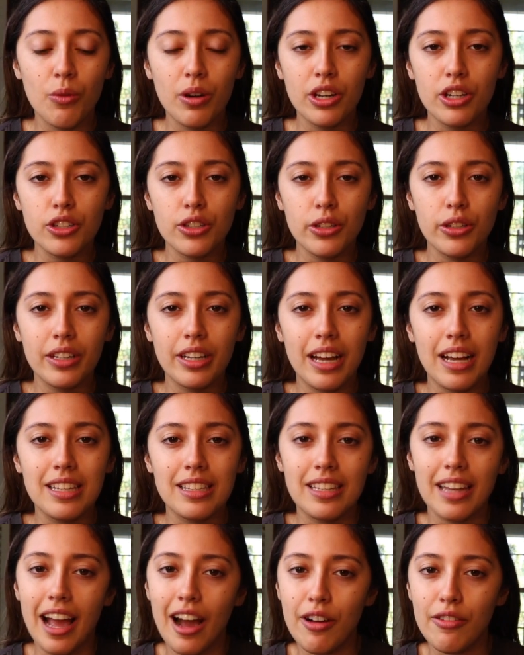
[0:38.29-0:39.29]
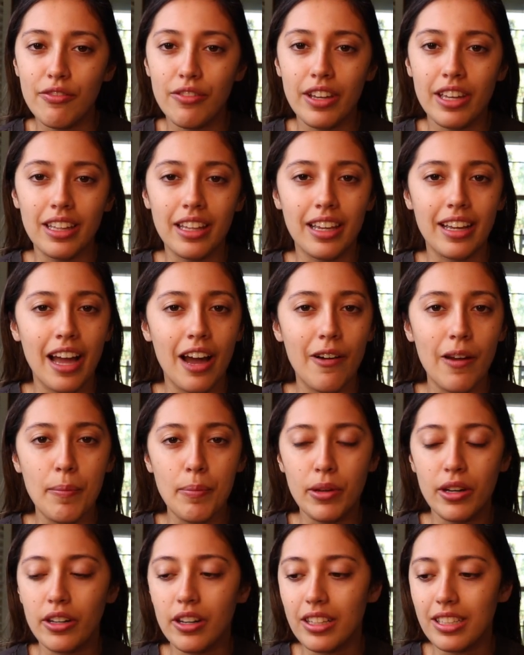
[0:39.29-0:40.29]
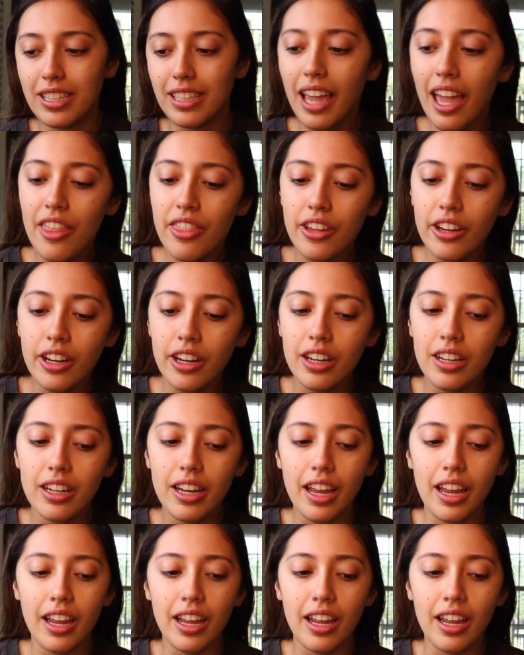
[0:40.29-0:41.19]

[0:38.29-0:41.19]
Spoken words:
want to show you guys an outfit and like how I put it all together,